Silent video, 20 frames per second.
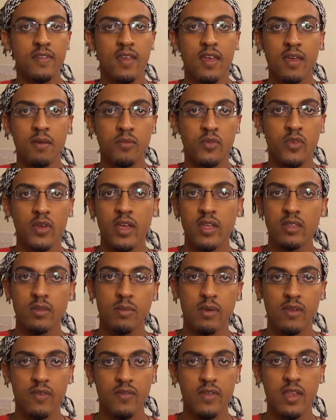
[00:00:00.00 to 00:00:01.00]
time trying to
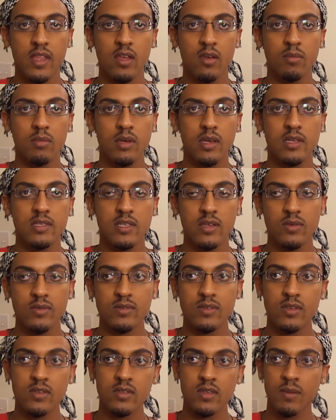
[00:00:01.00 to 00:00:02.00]
make a video because I
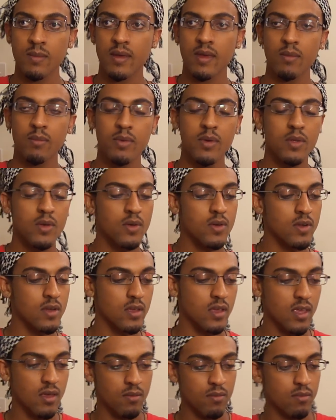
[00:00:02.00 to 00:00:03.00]
was using my computer and
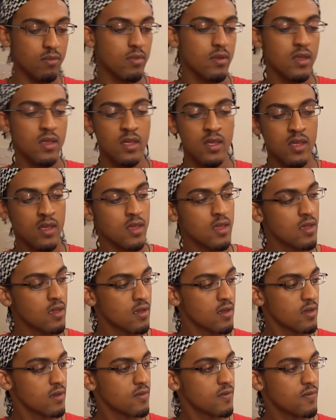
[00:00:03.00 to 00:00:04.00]
it kept
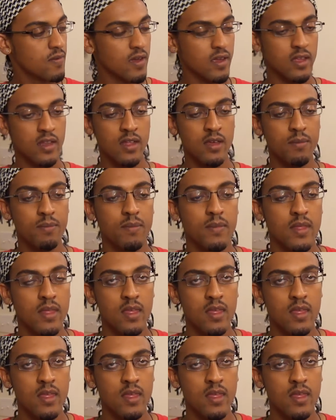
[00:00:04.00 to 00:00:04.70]
fucking up.